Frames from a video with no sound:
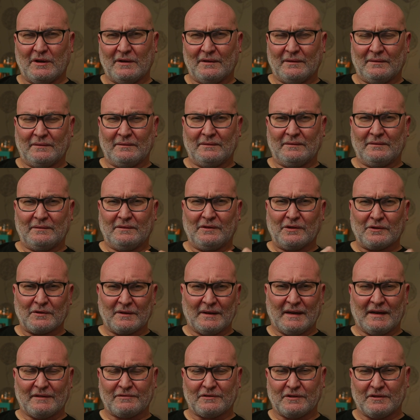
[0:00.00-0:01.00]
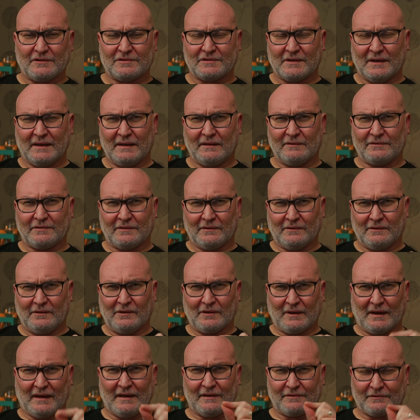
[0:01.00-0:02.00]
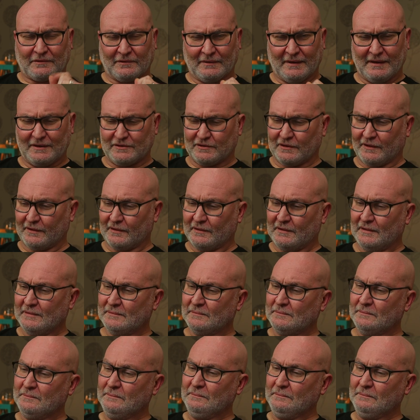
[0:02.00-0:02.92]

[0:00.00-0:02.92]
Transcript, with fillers: on looking after yourselves, look after each other.